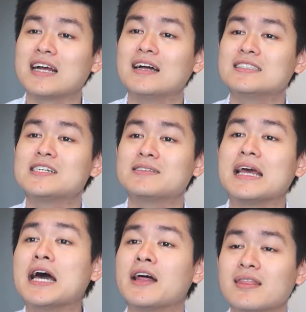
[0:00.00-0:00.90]
until
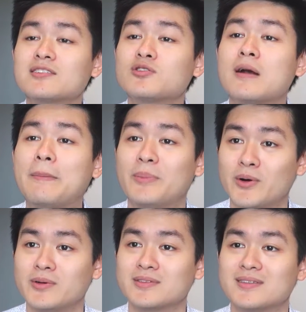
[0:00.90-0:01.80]
the earth trembles.